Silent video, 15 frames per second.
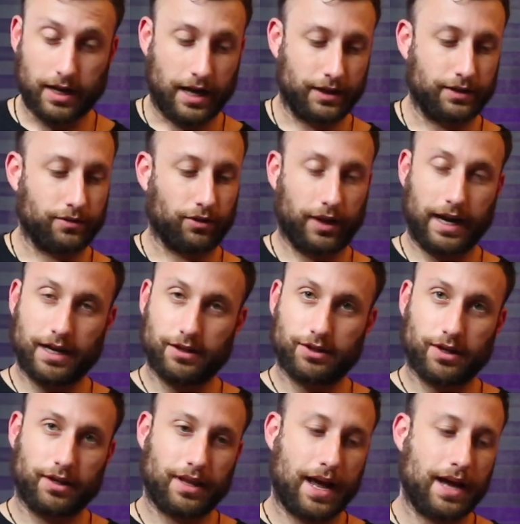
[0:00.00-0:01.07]
And it lands
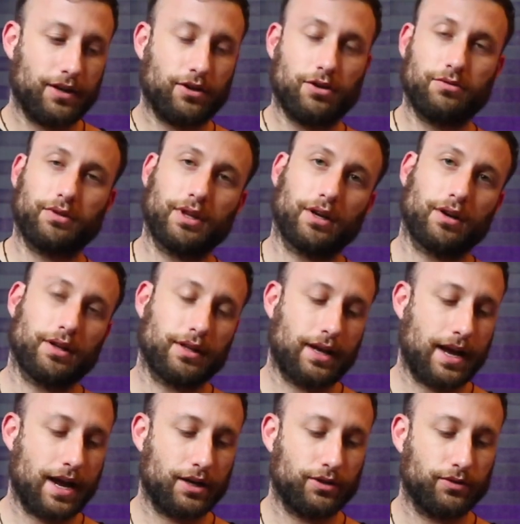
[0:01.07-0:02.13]
on that note there on
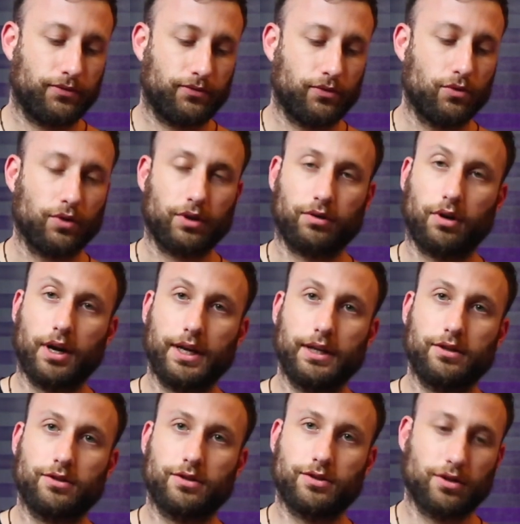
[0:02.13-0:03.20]
the and of 4,
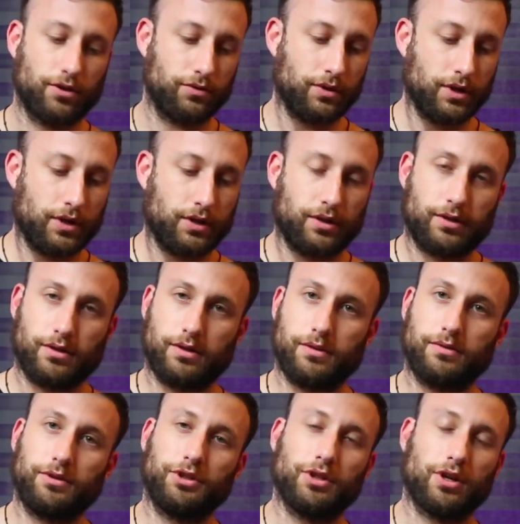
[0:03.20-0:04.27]
right? So,
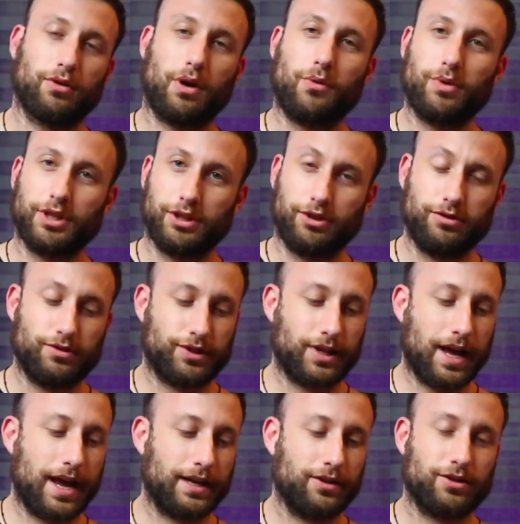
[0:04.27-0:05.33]
you know, I want to use
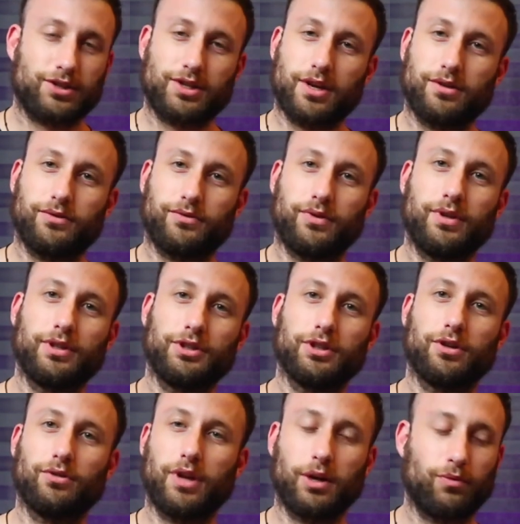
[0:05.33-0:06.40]
that instead of, you
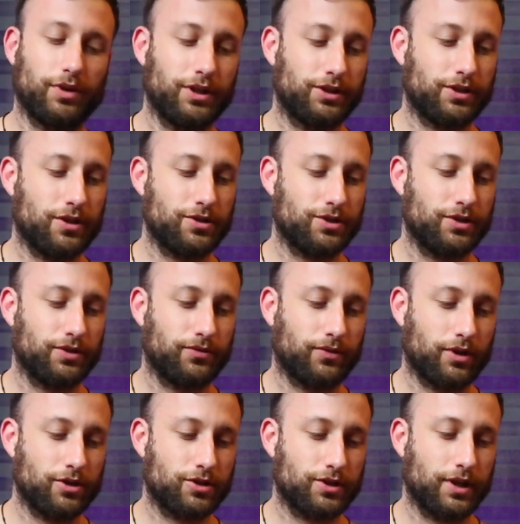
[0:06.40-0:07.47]
know, like what it does in the
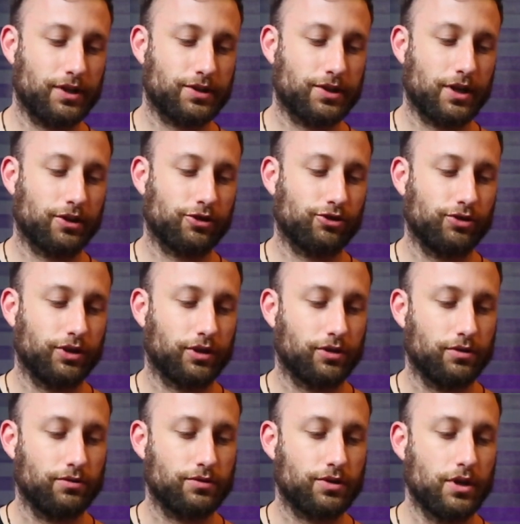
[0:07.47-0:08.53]
first A section. It
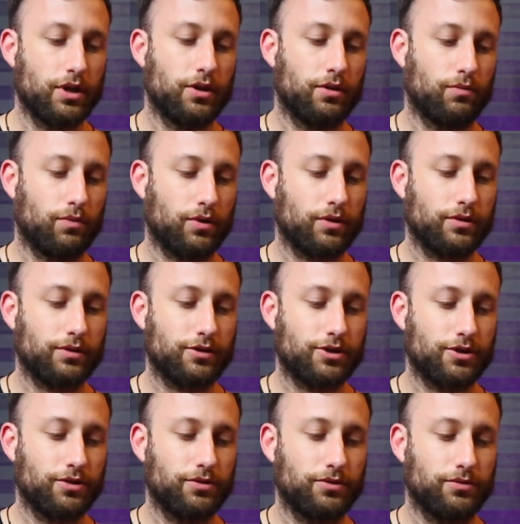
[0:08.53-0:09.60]
goes 1,
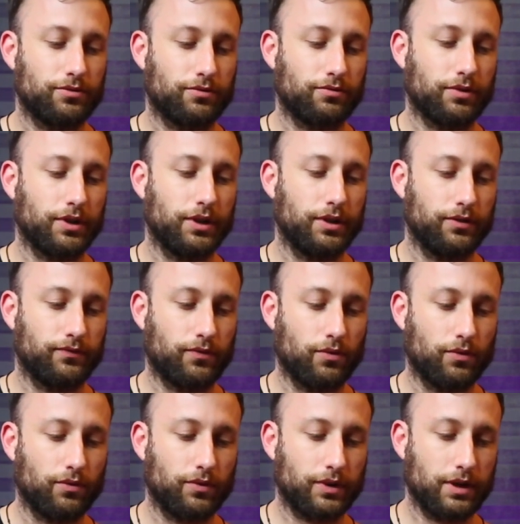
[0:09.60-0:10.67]
2, 3,
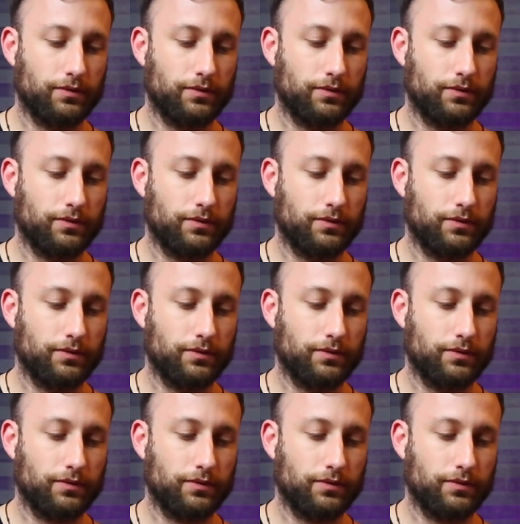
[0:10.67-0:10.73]
4,